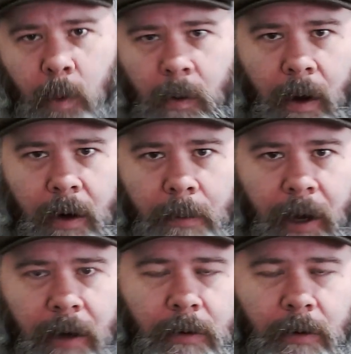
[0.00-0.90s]
One water
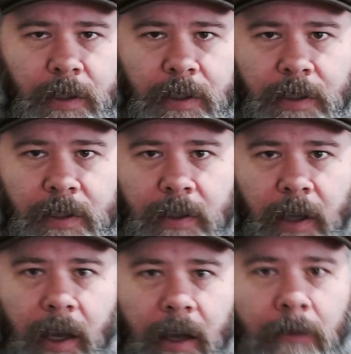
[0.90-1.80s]
bottle was
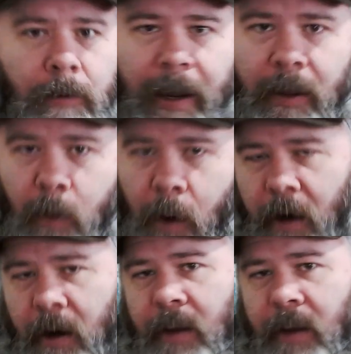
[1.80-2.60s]
regular water